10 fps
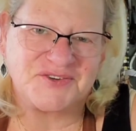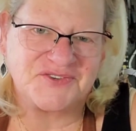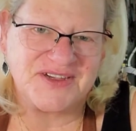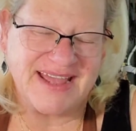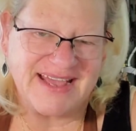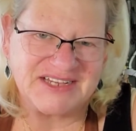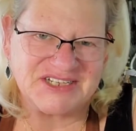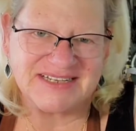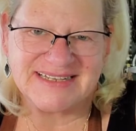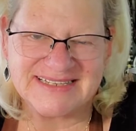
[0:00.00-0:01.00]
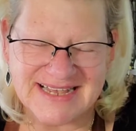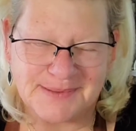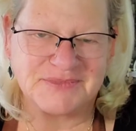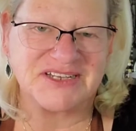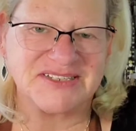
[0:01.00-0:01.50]
Creations.
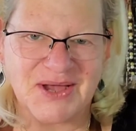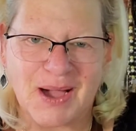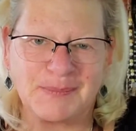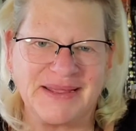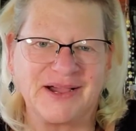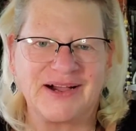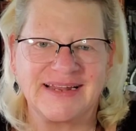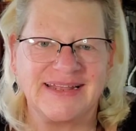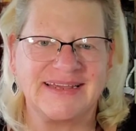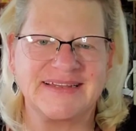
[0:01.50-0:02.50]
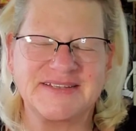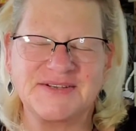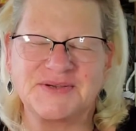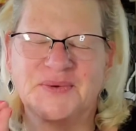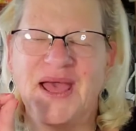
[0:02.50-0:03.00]
I'm just hopping on here
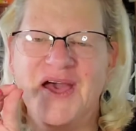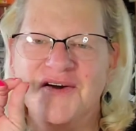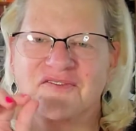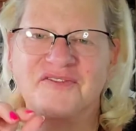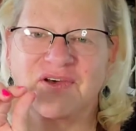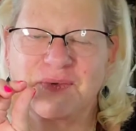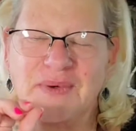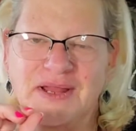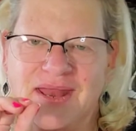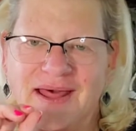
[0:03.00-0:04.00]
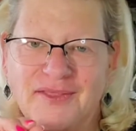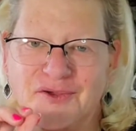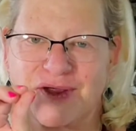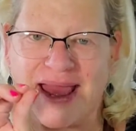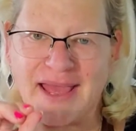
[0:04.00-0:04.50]
to film
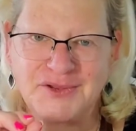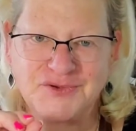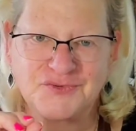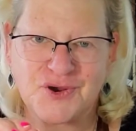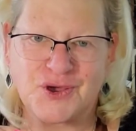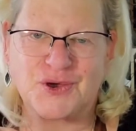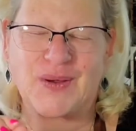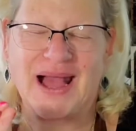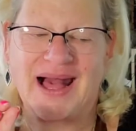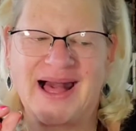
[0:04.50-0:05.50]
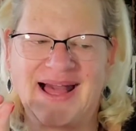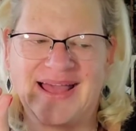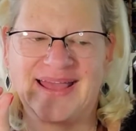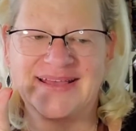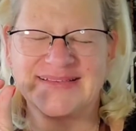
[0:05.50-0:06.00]
another intro.
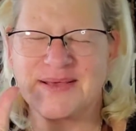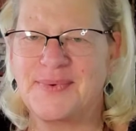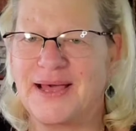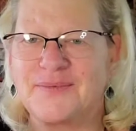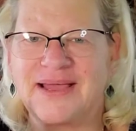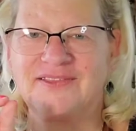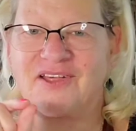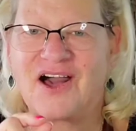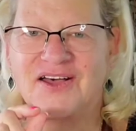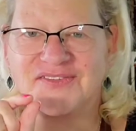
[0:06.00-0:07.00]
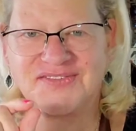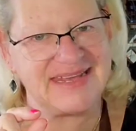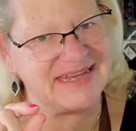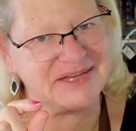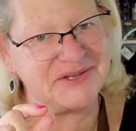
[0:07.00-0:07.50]
I somehow I lost
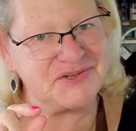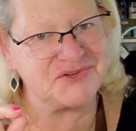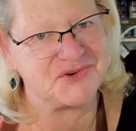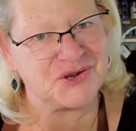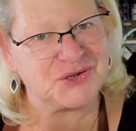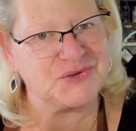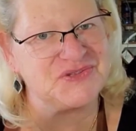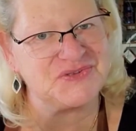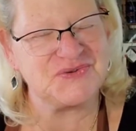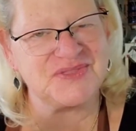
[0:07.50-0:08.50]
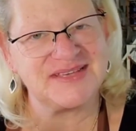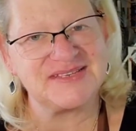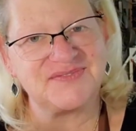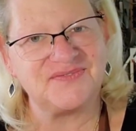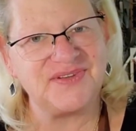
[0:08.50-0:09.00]
the intro to
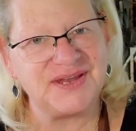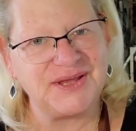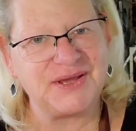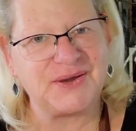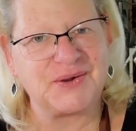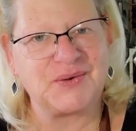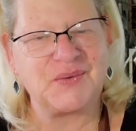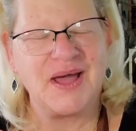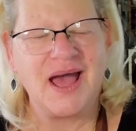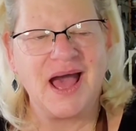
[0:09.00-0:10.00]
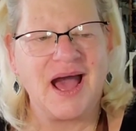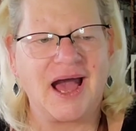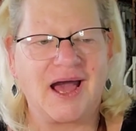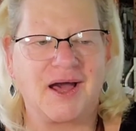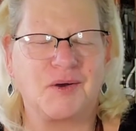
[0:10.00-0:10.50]
this video
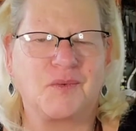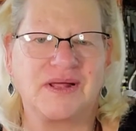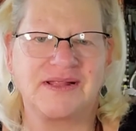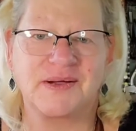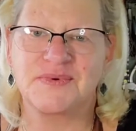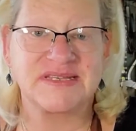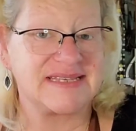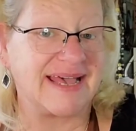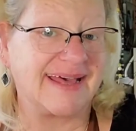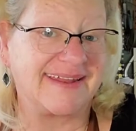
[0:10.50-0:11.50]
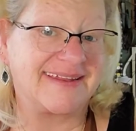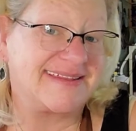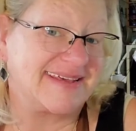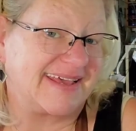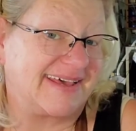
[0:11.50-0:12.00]
uh, while I was
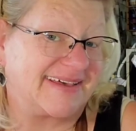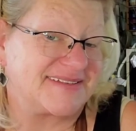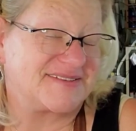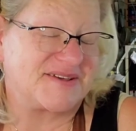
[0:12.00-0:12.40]
editing it.